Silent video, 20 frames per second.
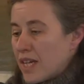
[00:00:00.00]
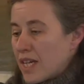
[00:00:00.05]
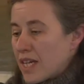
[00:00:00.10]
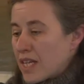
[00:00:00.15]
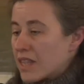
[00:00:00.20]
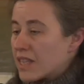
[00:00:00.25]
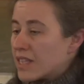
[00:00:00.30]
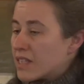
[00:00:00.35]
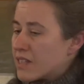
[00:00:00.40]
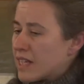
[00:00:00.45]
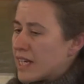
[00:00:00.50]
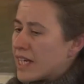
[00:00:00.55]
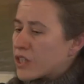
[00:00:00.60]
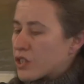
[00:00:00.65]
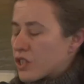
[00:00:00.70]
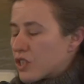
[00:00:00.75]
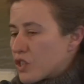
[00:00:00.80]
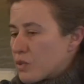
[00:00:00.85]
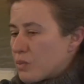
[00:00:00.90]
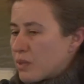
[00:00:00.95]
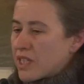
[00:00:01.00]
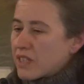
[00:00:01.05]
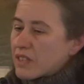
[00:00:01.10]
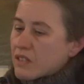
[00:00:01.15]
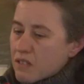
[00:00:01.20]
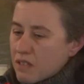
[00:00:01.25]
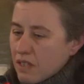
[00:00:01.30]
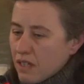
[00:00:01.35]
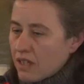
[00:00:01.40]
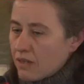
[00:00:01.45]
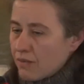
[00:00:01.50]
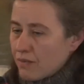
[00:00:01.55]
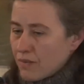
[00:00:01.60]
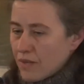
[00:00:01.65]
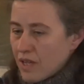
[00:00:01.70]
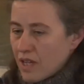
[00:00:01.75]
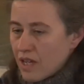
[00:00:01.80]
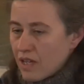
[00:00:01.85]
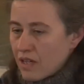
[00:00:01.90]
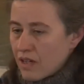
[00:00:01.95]
in these elections, but it's
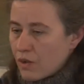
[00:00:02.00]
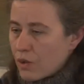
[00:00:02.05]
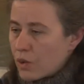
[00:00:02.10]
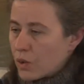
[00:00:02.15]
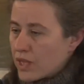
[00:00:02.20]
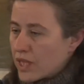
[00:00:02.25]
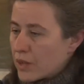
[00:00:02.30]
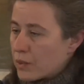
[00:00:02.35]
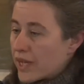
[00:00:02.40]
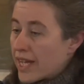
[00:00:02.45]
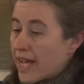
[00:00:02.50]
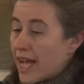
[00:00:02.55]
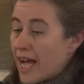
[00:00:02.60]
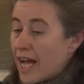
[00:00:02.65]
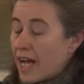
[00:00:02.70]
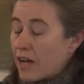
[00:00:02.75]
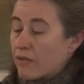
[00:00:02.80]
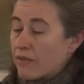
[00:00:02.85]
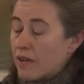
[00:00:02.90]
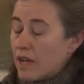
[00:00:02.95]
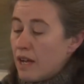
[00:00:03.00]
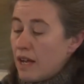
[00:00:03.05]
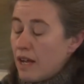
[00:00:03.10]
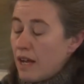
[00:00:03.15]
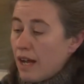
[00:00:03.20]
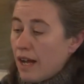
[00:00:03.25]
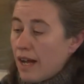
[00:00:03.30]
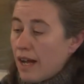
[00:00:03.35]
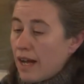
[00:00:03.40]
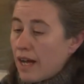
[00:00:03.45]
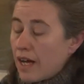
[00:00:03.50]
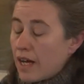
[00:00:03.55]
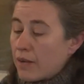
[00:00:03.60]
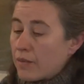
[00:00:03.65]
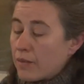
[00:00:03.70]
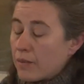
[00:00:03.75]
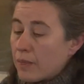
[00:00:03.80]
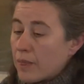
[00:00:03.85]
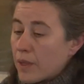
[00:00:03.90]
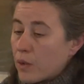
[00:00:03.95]
all that we have,
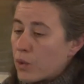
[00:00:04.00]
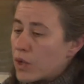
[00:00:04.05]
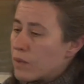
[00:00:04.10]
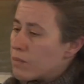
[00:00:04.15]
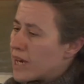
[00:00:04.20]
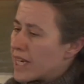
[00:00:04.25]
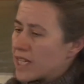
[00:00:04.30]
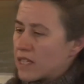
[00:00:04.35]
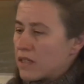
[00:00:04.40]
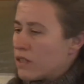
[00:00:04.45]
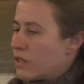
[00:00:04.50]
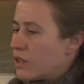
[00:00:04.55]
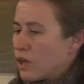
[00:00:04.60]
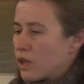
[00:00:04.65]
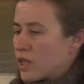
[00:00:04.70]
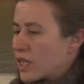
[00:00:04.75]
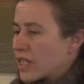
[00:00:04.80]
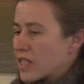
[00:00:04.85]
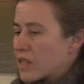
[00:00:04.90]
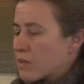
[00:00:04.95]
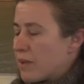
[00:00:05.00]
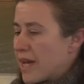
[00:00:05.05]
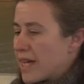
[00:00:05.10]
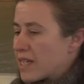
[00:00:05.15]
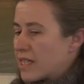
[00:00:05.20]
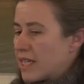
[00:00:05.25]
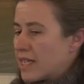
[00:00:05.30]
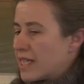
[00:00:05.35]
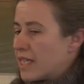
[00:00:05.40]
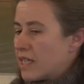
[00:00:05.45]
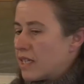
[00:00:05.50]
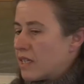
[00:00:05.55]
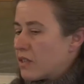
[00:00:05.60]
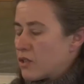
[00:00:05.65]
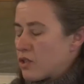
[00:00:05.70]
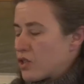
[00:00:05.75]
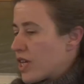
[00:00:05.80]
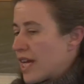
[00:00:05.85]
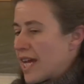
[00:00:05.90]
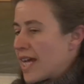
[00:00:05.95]
we might not expect any
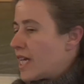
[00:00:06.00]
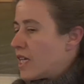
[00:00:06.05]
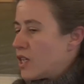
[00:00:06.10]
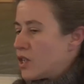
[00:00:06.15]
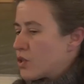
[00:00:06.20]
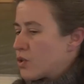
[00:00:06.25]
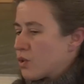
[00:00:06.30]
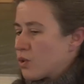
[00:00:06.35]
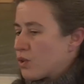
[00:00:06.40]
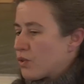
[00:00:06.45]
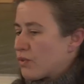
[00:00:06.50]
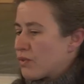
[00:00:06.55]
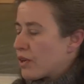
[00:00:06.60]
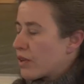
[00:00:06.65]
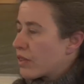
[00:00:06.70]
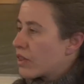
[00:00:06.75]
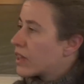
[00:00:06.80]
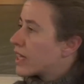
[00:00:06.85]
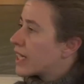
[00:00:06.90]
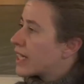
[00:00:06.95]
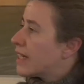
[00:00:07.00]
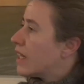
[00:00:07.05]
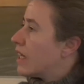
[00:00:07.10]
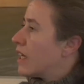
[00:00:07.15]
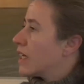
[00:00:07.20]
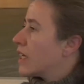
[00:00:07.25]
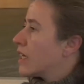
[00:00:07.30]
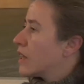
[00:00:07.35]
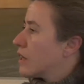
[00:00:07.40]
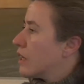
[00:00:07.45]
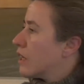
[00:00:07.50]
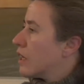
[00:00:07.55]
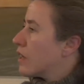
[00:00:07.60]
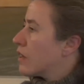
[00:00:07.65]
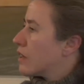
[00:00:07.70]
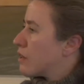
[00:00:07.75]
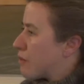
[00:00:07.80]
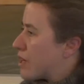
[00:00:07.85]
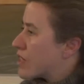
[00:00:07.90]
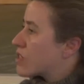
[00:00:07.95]
change or further decline
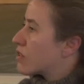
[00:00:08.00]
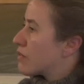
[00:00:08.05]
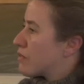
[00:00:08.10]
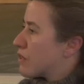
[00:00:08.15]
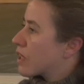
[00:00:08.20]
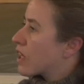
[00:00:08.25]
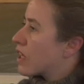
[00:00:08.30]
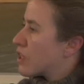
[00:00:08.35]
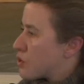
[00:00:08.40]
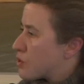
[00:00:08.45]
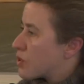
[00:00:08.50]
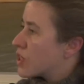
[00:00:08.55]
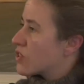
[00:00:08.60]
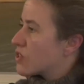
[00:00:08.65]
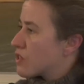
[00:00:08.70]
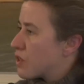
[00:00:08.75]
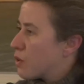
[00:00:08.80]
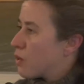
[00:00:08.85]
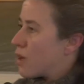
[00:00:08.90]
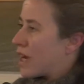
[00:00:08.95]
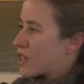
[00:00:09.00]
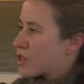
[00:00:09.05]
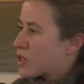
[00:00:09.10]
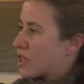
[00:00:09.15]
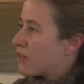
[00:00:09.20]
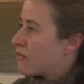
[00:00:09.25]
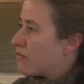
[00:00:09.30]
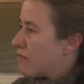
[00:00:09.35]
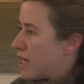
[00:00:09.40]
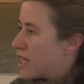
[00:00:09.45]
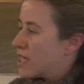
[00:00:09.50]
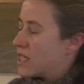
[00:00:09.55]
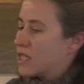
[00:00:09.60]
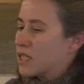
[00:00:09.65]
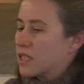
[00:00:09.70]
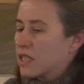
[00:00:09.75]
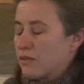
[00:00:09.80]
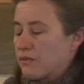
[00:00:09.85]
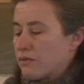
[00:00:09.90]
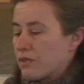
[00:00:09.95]
in the rest of the country. So actually
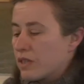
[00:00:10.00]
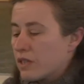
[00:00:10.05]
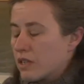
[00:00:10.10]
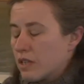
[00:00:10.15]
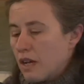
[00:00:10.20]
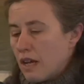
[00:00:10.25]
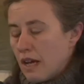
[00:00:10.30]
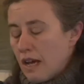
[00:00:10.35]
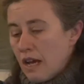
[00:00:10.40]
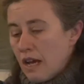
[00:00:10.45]
finding different